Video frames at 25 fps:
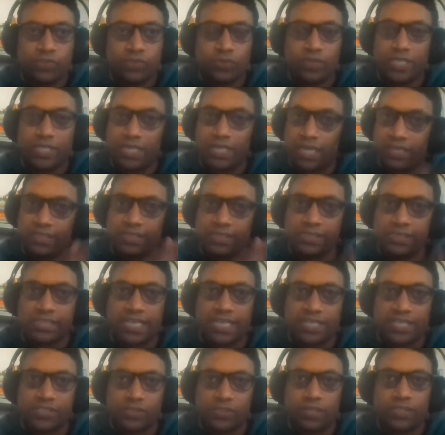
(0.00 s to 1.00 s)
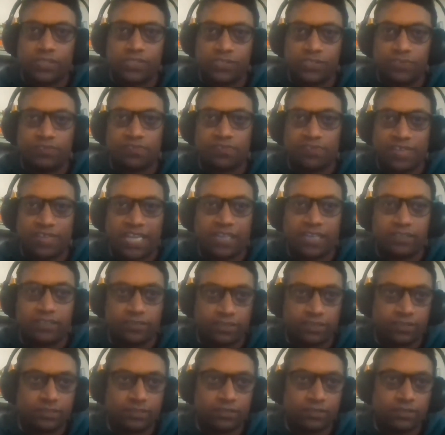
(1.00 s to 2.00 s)
So he understands
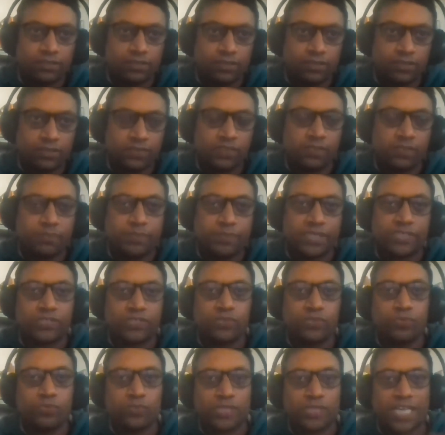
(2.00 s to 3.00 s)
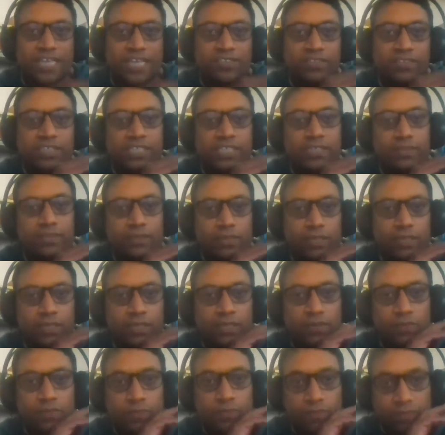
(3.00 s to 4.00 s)
constitutionality. This is a person who's actually
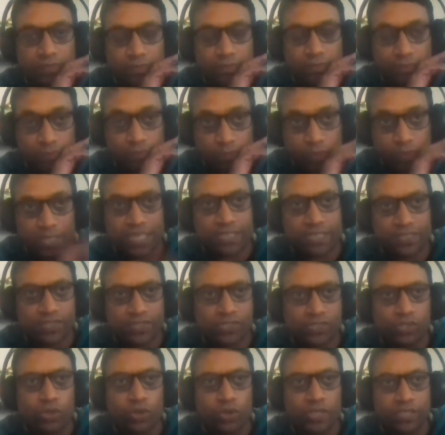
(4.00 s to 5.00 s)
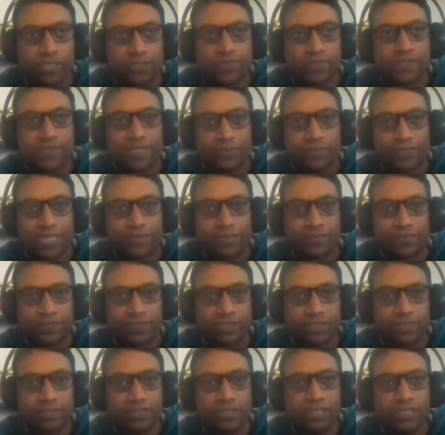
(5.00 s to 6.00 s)
worked as a lawyer in South
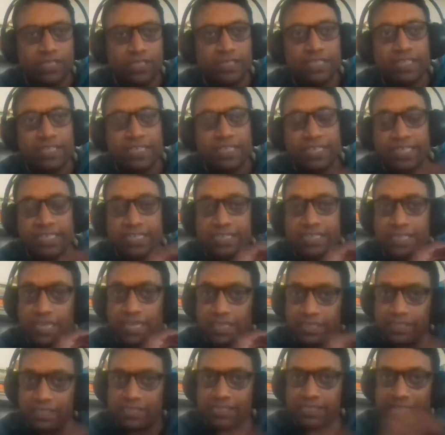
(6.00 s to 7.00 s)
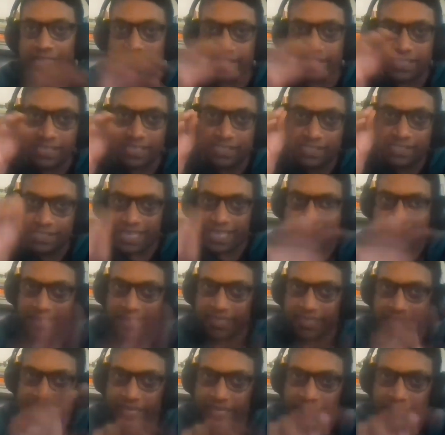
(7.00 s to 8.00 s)
Africa. He understands
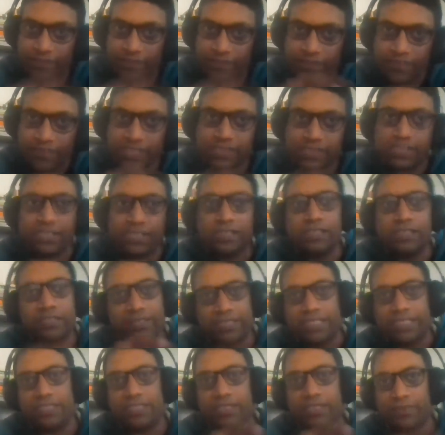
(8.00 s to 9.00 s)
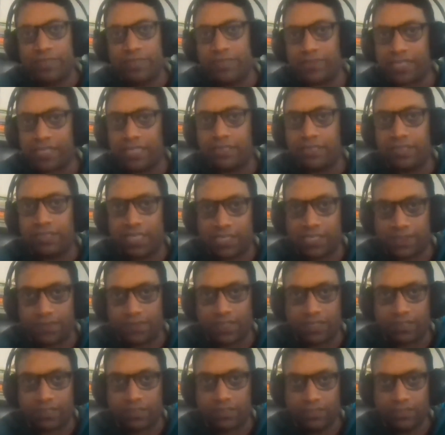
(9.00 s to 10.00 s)
exactly every single thing that we've said thus
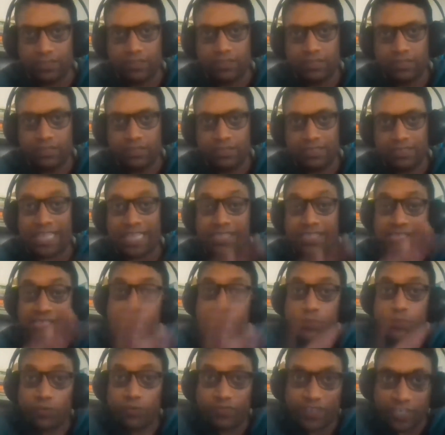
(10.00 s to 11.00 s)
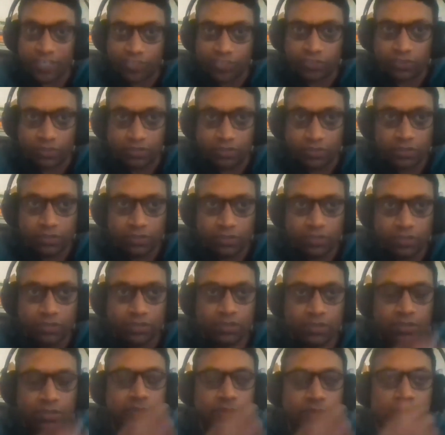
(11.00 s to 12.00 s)
far. That's his profession,
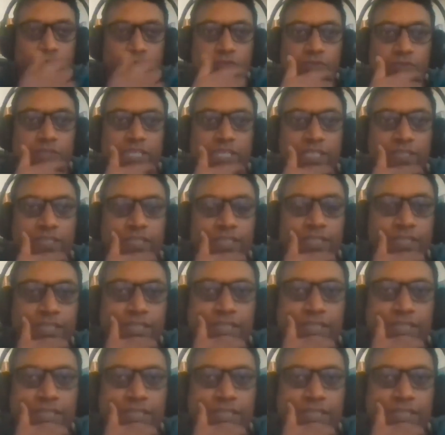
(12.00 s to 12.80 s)
right?